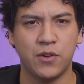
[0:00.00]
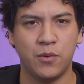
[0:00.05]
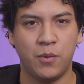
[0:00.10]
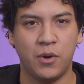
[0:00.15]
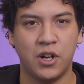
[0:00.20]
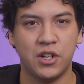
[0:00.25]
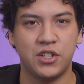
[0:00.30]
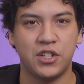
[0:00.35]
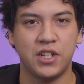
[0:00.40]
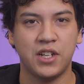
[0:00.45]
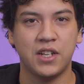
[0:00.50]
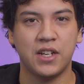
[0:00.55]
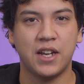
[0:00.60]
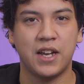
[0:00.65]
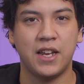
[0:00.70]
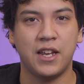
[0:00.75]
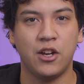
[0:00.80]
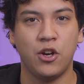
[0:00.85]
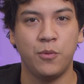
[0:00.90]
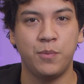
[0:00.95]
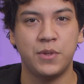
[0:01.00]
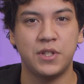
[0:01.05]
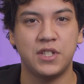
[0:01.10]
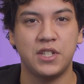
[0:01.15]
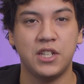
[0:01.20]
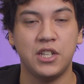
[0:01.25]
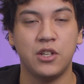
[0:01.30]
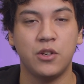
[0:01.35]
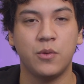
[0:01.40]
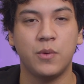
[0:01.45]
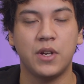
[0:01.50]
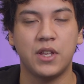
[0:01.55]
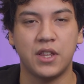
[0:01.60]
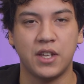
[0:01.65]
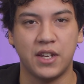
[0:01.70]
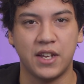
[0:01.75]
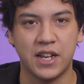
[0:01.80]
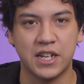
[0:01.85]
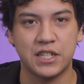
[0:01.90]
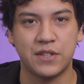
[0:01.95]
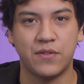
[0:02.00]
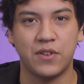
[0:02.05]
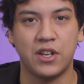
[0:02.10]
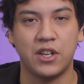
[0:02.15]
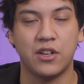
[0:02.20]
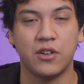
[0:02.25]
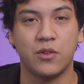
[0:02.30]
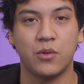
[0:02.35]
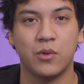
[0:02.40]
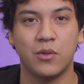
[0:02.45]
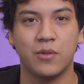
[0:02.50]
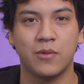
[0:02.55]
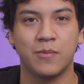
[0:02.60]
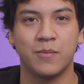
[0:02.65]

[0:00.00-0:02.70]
for watching and I hope to see you in the next video.